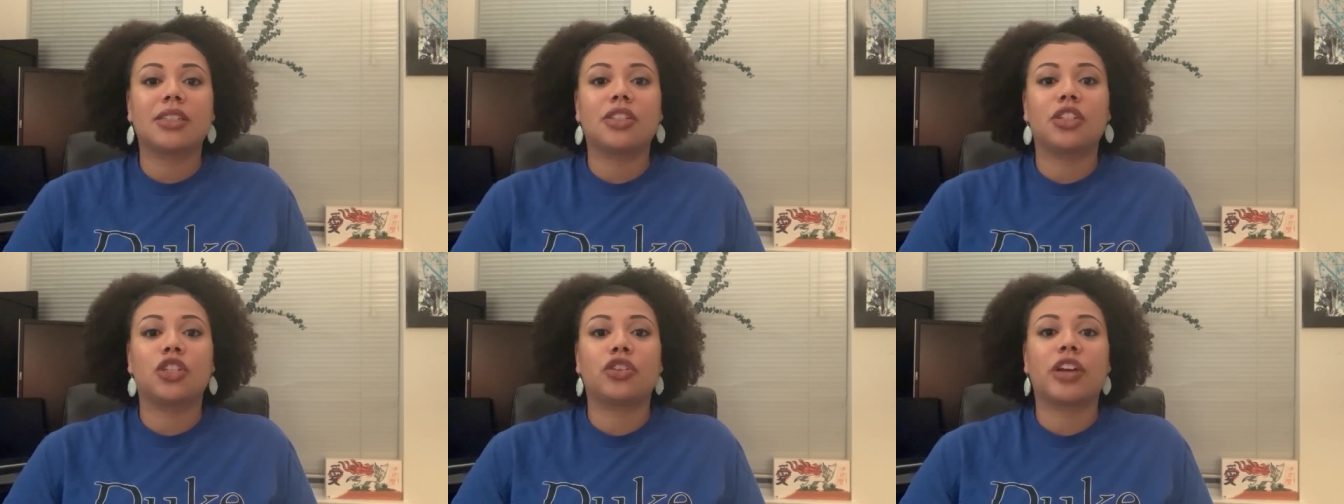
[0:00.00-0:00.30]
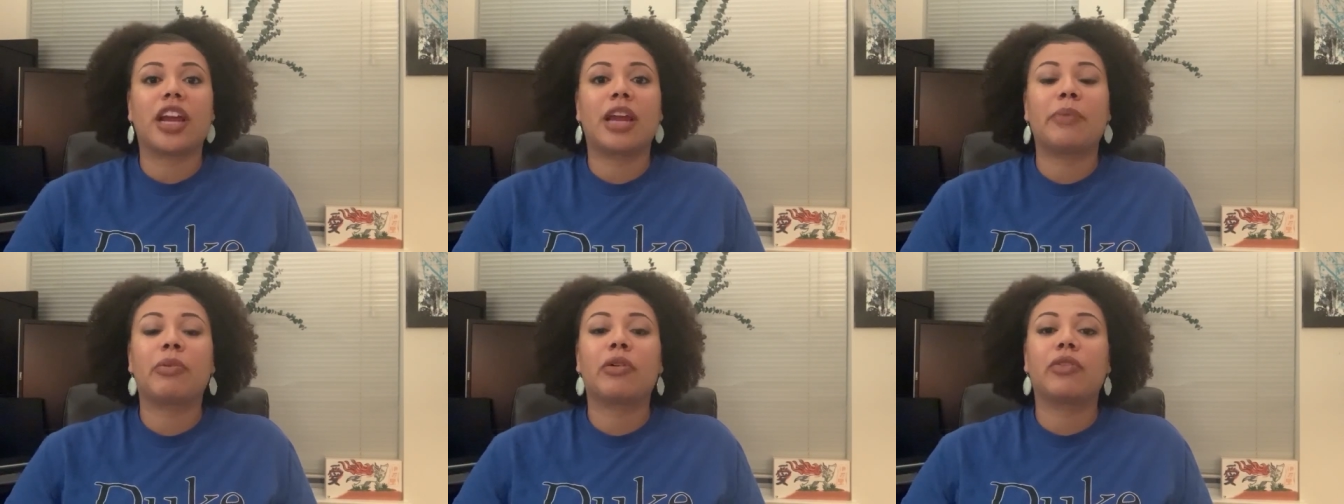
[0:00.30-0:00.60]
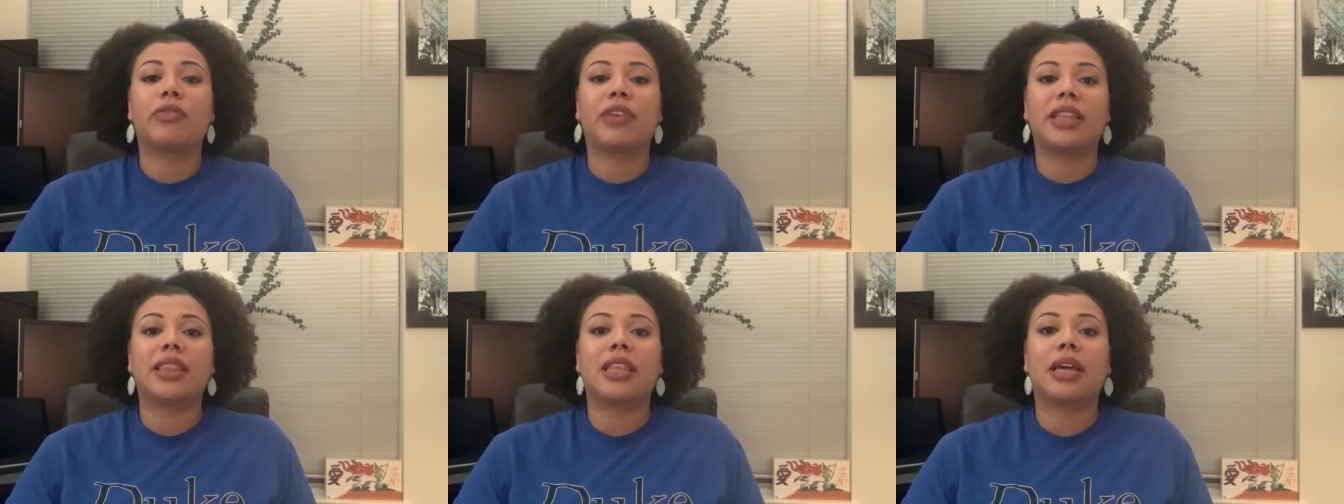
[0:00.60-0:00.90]
to try and
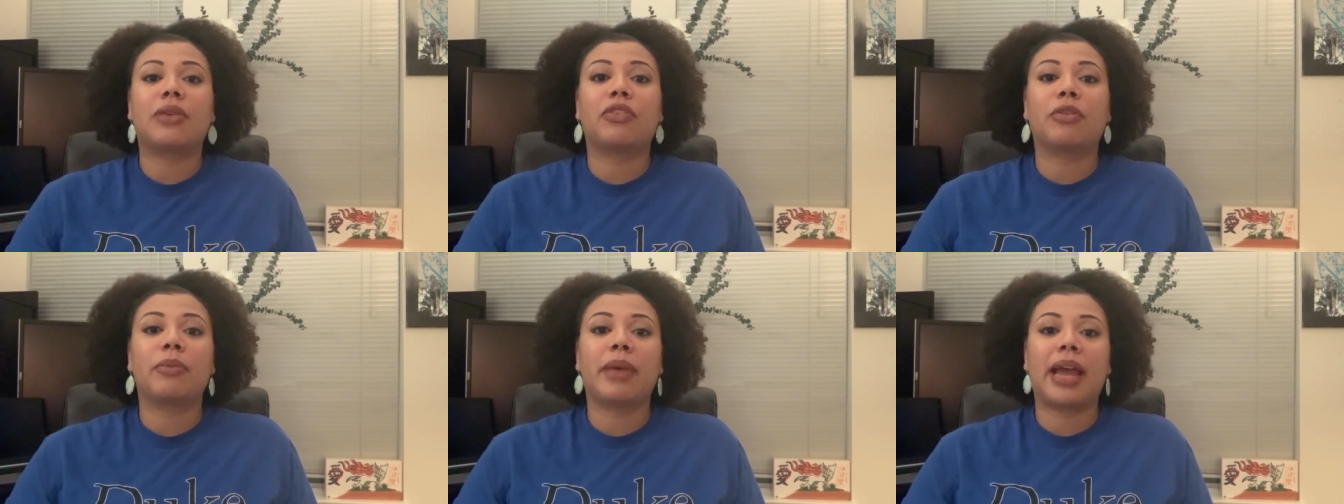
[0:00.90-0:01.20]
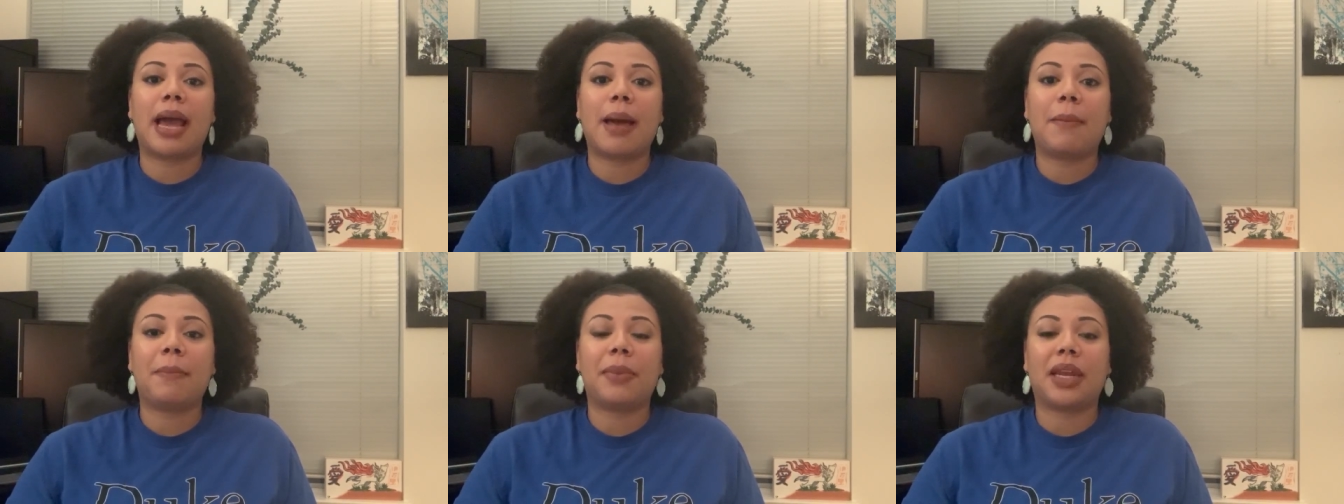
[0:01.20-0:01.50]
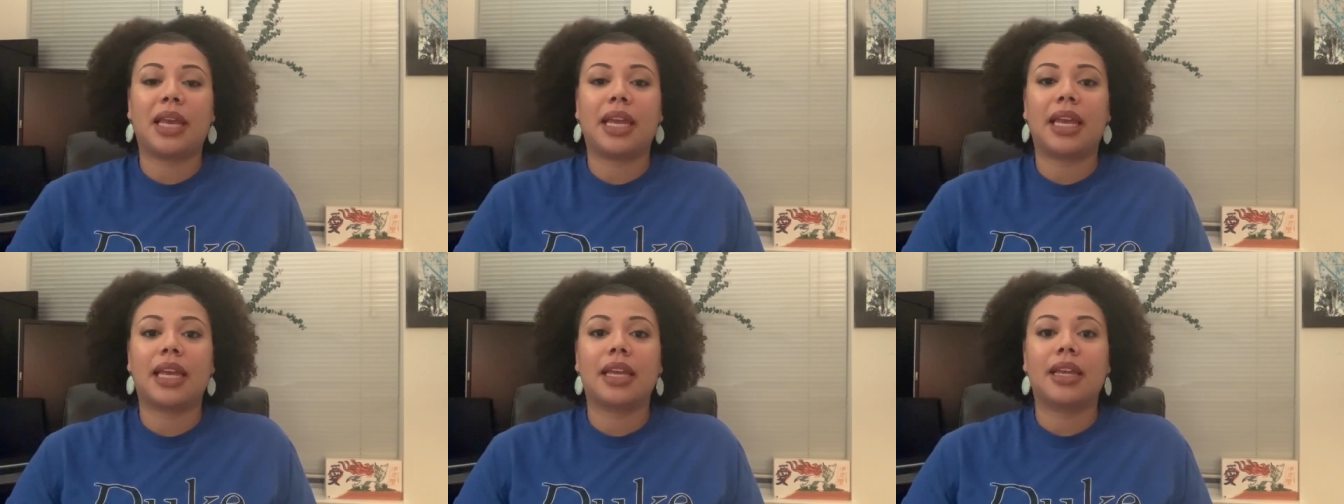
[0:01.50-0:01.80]
prevent that from
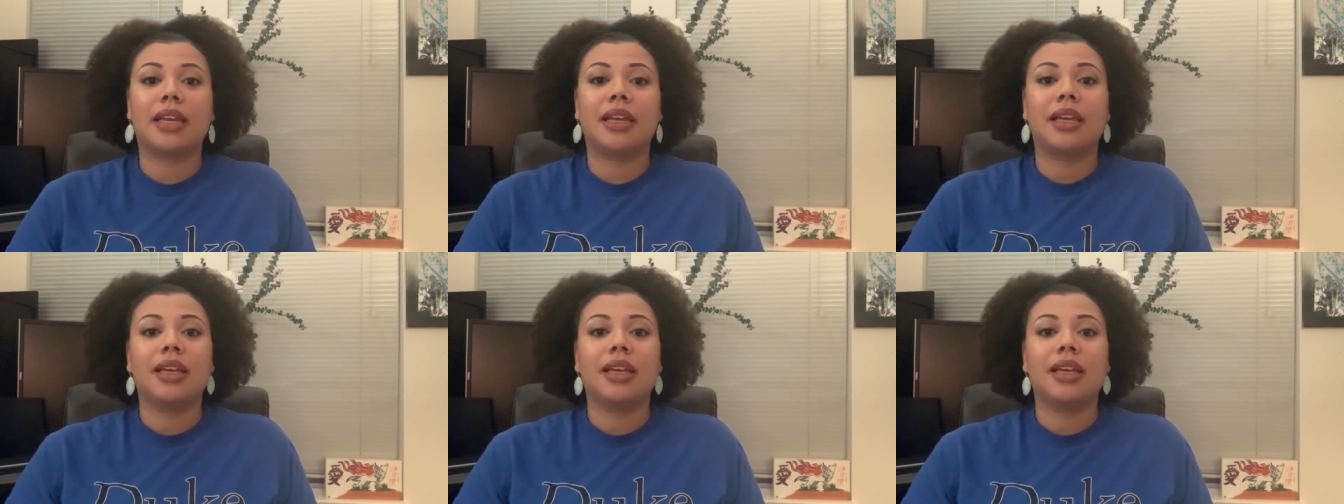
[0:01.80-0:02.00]
happening.